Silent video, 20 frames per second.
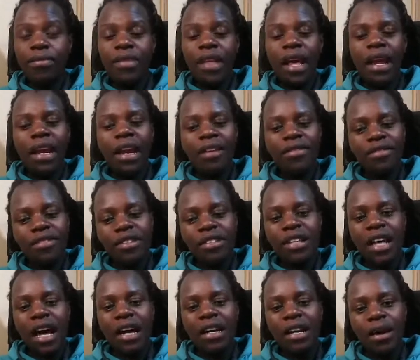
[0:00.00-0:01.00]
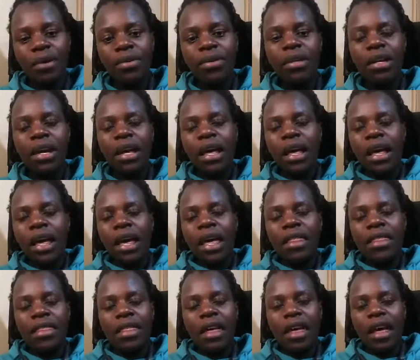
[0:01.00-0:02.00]
levels are down,
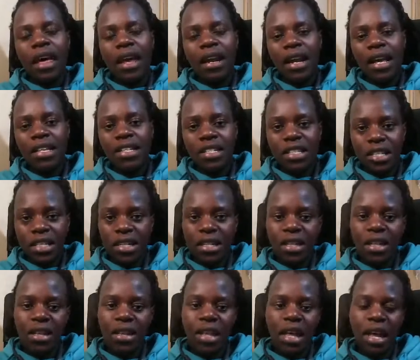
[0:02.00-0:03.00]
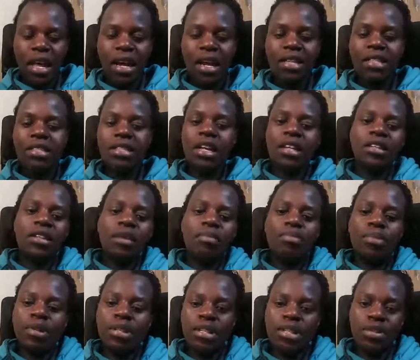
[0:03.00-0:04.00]
and the energy that the
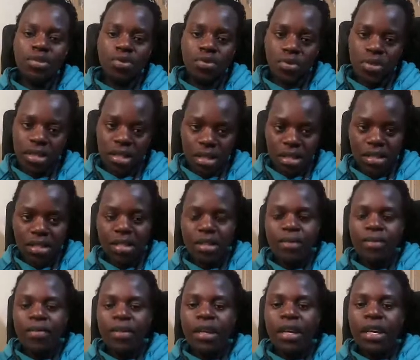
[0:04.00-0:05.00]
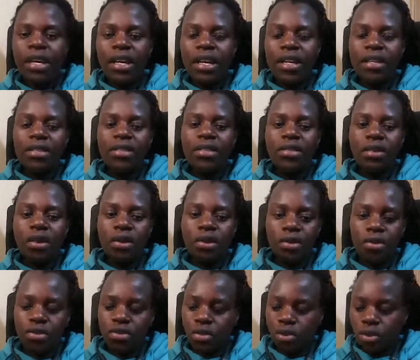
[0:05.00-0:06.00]
body uses is
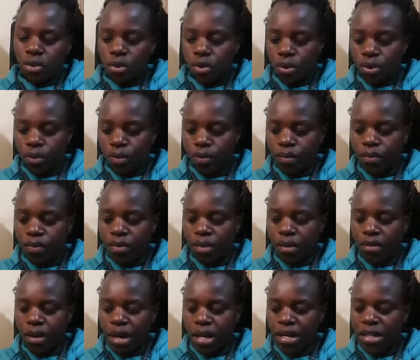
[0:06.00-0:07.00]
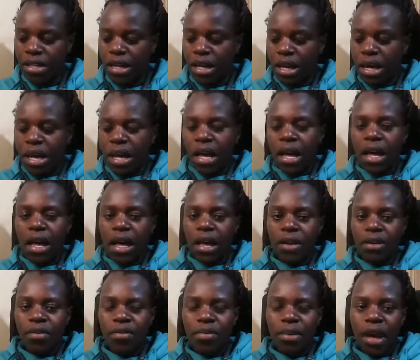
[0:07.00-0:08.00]
also low, right? I
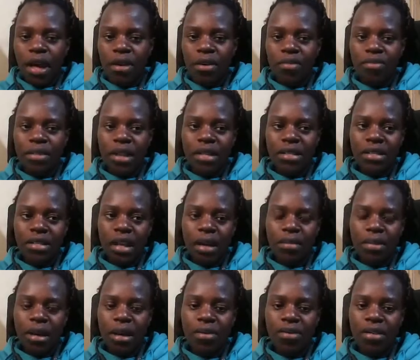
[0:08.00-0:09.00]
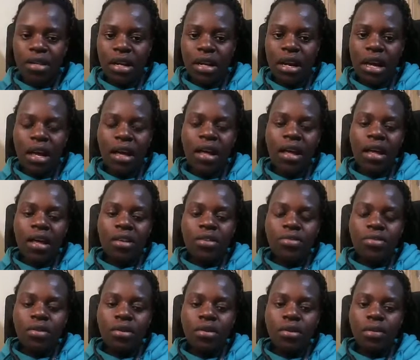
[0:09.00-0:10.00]
hope that's coming out clear.
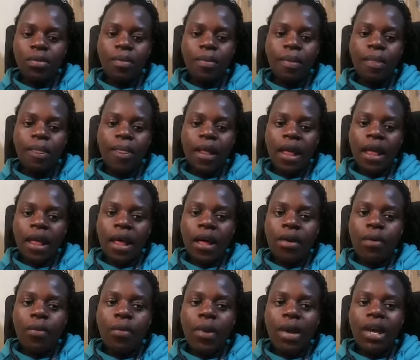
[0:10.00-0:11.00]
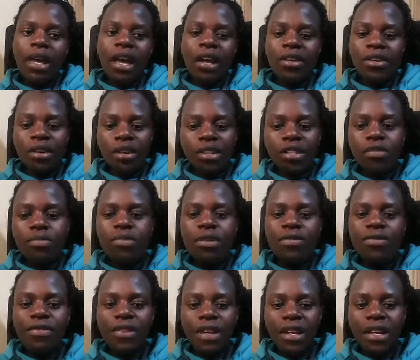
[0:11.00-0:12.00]
So we cannot be
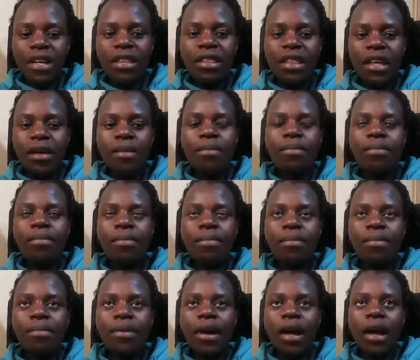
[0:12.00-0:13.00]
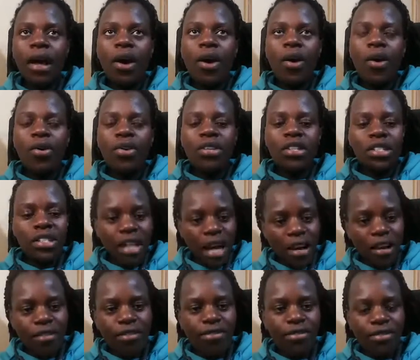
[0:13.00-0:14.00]
feeding them on
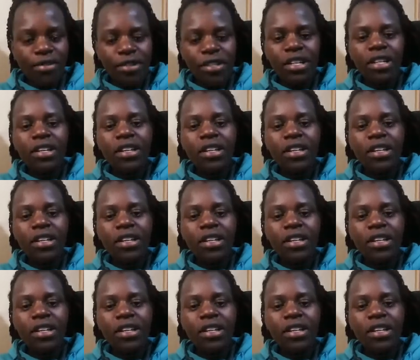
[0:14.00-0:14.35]
junk food